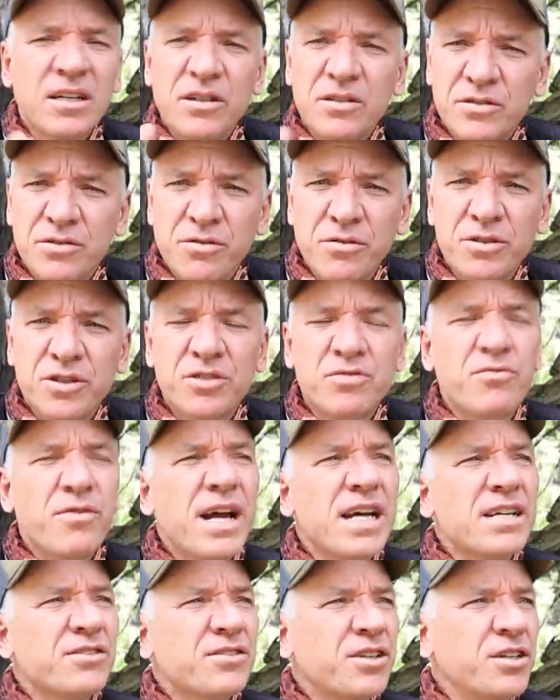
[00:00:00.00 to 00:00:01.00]
search and
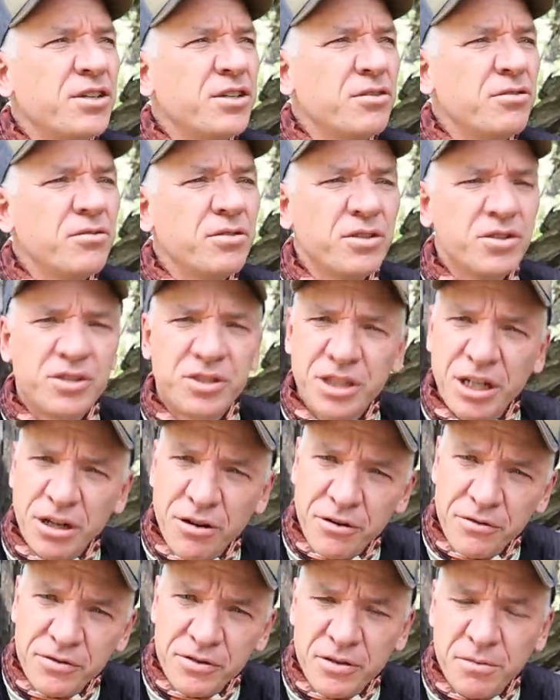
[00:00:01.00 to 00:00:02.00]
rescue,
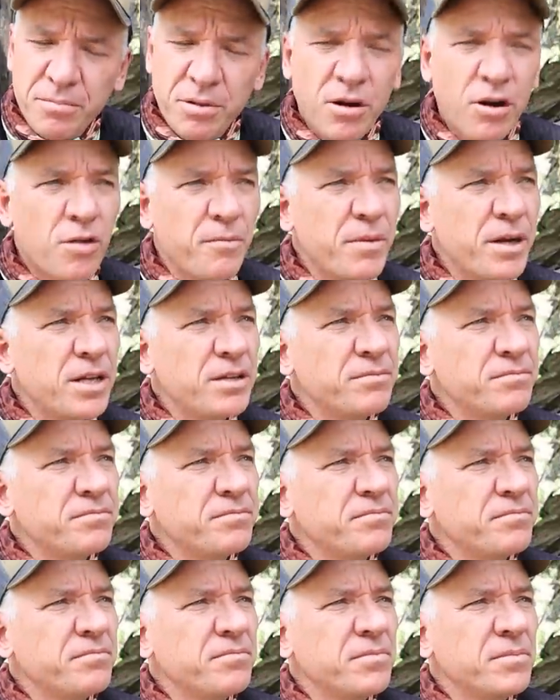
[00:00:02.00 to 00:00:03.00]
sheriff's department
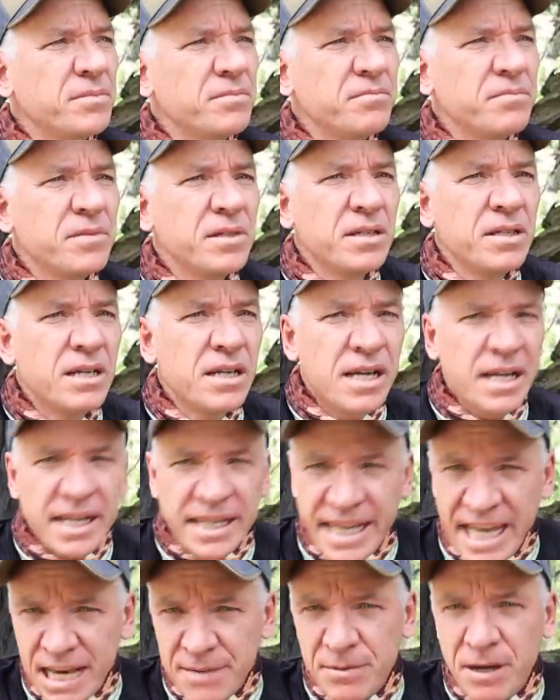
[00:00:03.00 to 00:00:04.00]

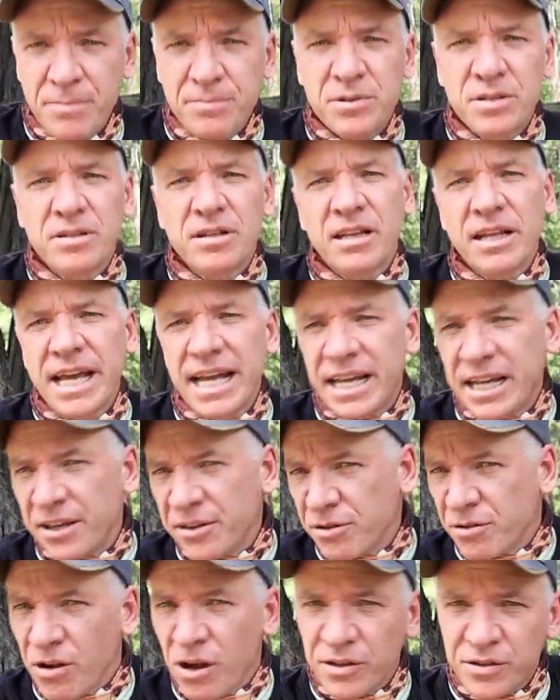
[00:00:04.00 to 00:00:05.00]
came up to the lake
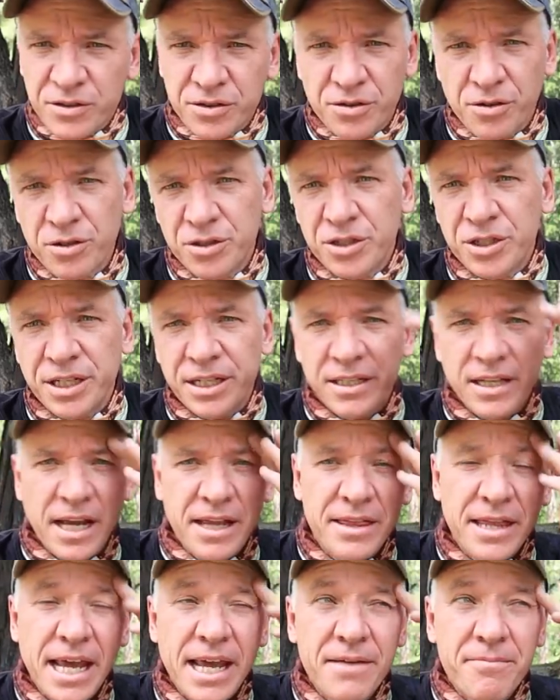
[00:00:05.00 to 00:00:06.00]
and they're all searching.
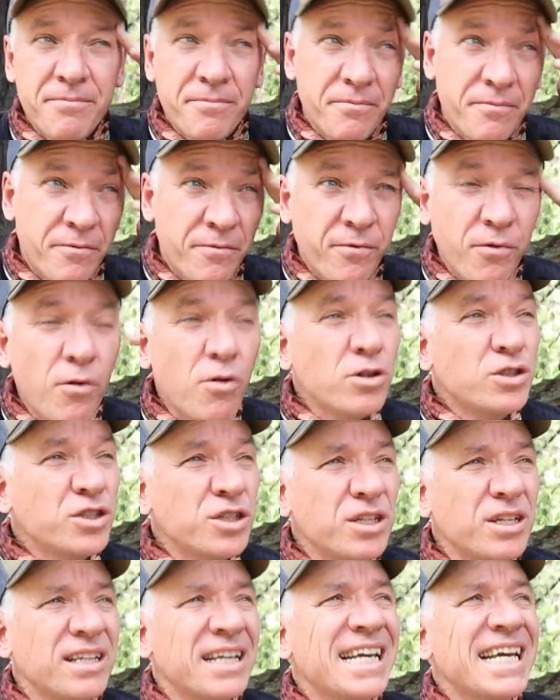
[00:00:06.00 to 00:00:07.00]
And they
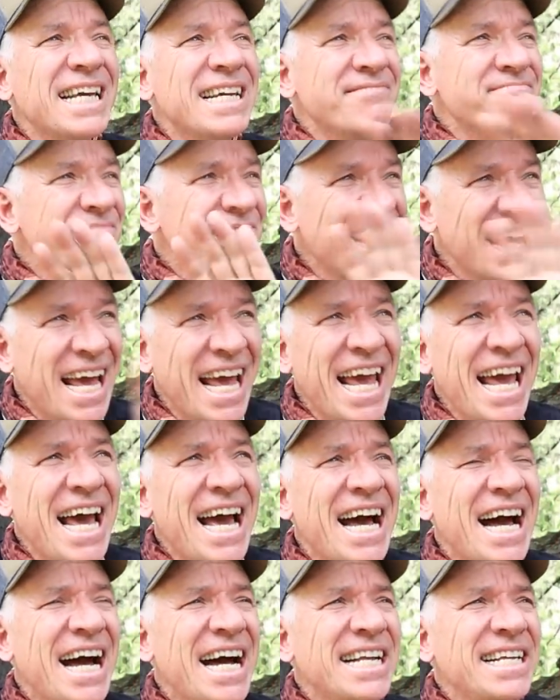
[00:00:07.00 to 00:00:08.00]
fortunately
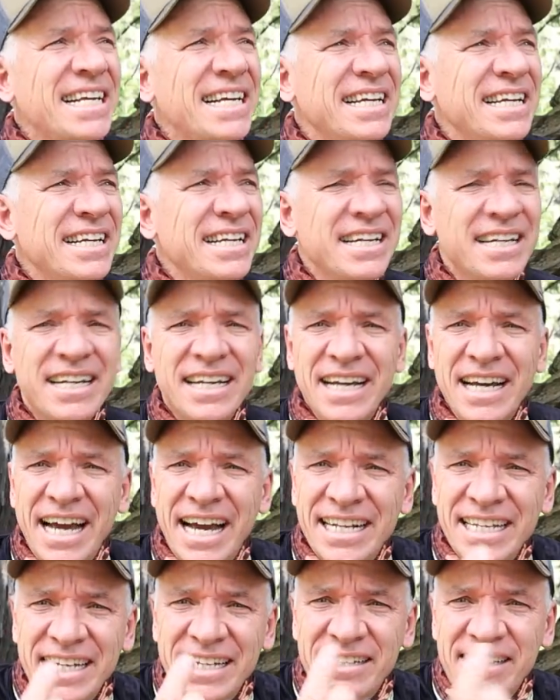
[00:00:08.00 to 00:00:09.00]
had
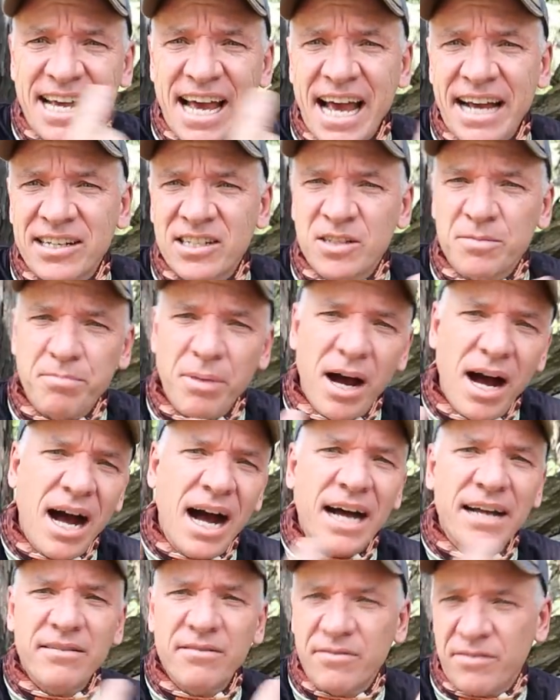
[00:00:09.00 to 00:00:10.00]
an exact
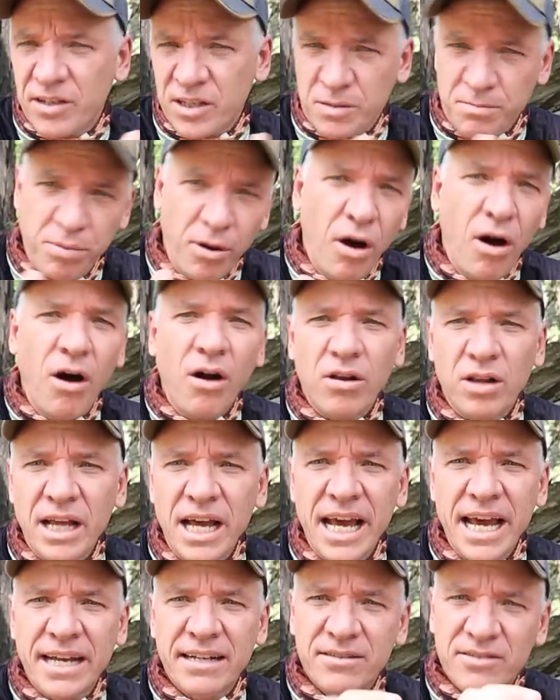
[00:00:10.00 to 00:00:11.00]
spot, this Paul
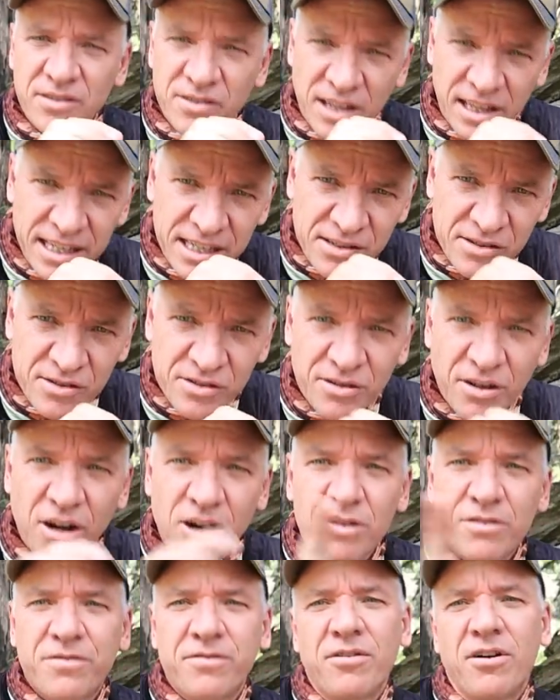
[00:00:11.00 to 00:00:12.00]
Lake, to at least
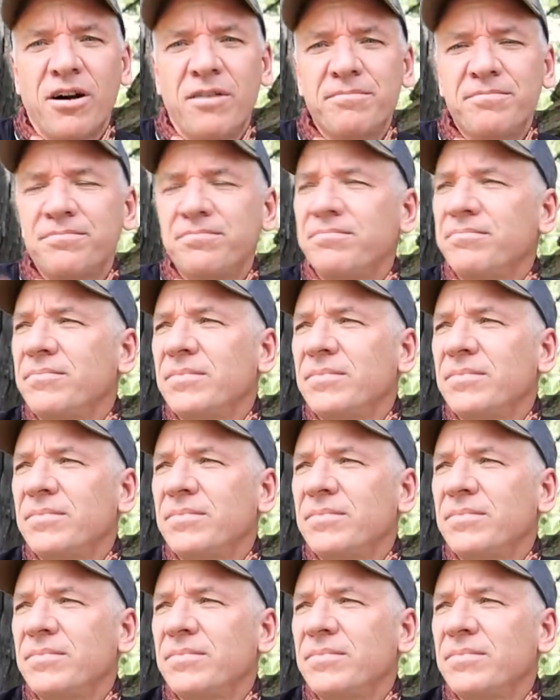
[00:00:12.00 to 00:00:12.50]
start from